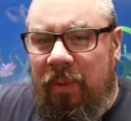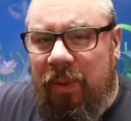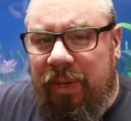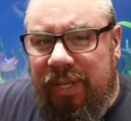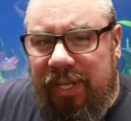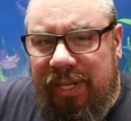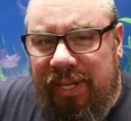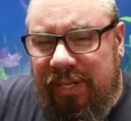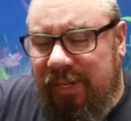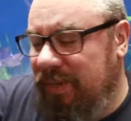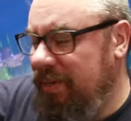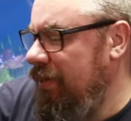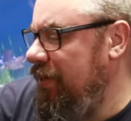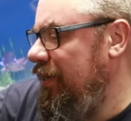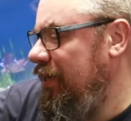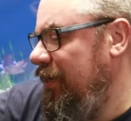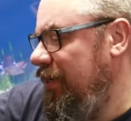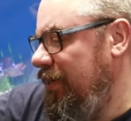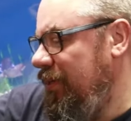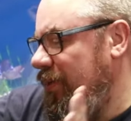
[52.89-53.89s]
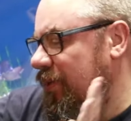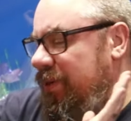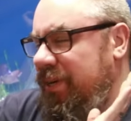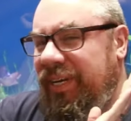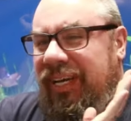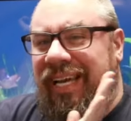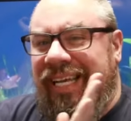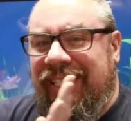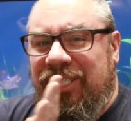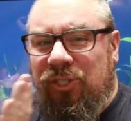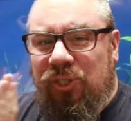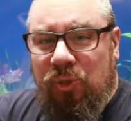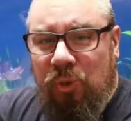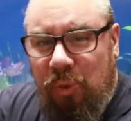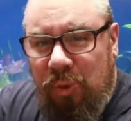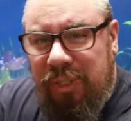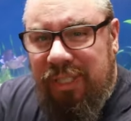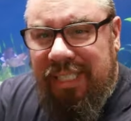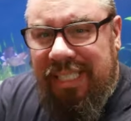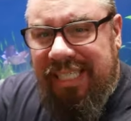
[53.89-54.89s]
Whether you're going and
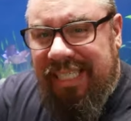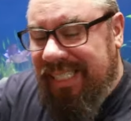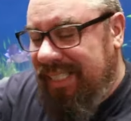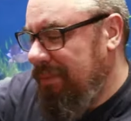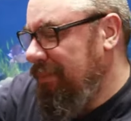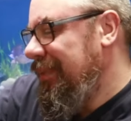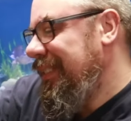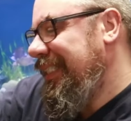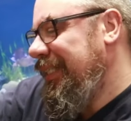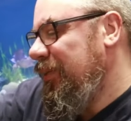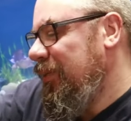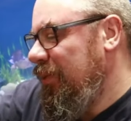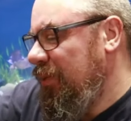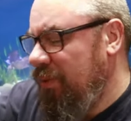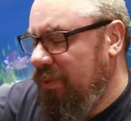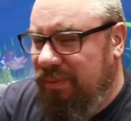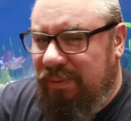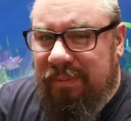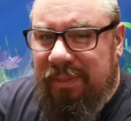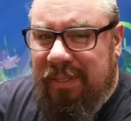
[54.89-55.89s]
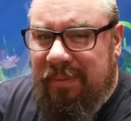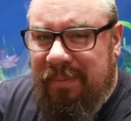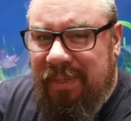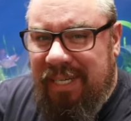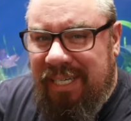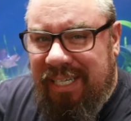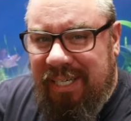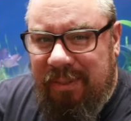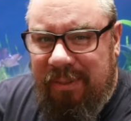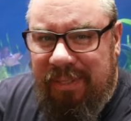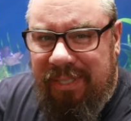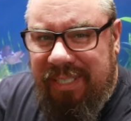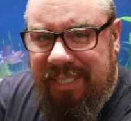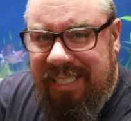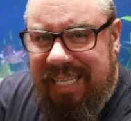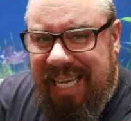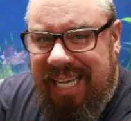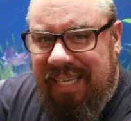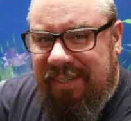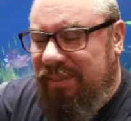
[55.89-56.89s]
sourcing some C O two from somewhere, you're going to
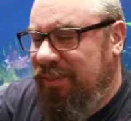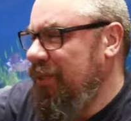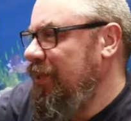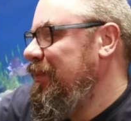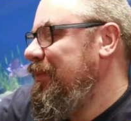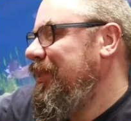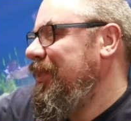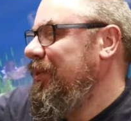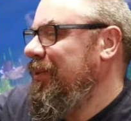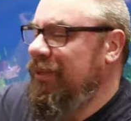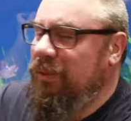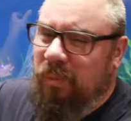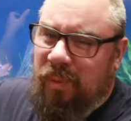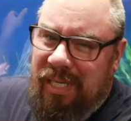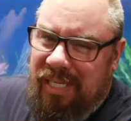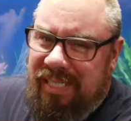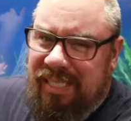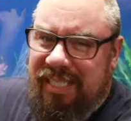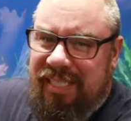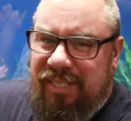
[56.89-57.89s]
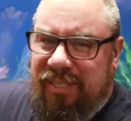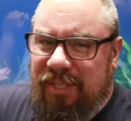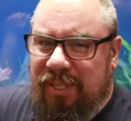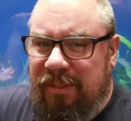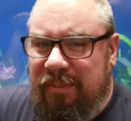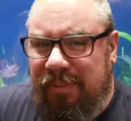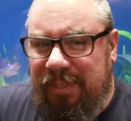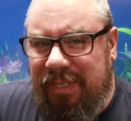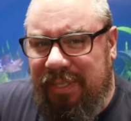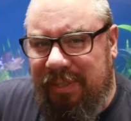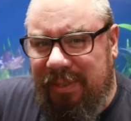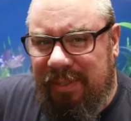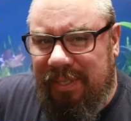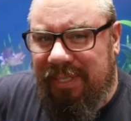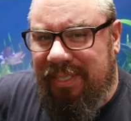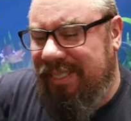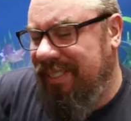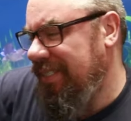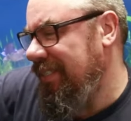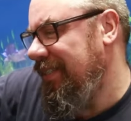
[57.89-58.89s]
dive shops, you're going to welding shops, you're
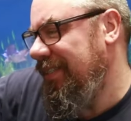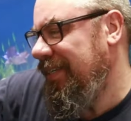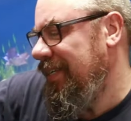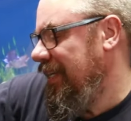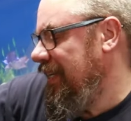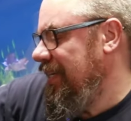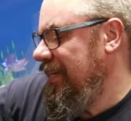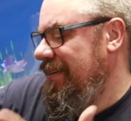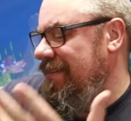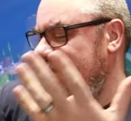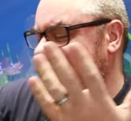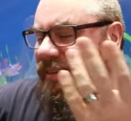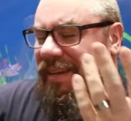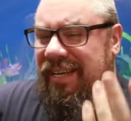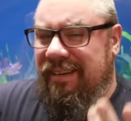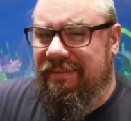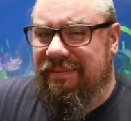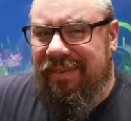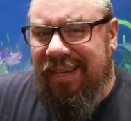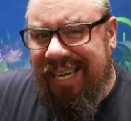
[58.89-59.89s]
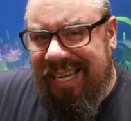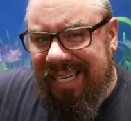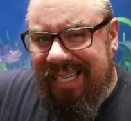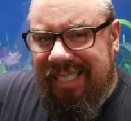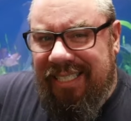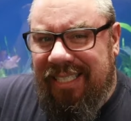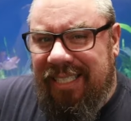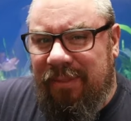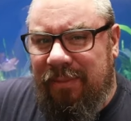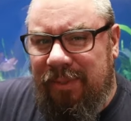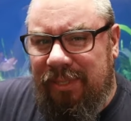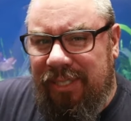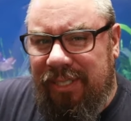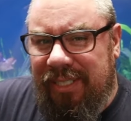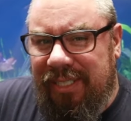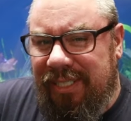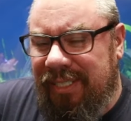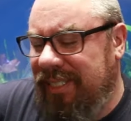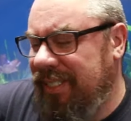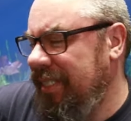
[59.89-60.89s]
going to find fire
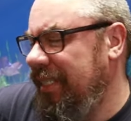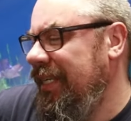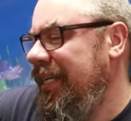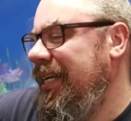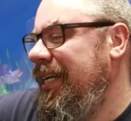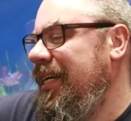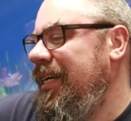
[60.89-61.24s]
extinguishers,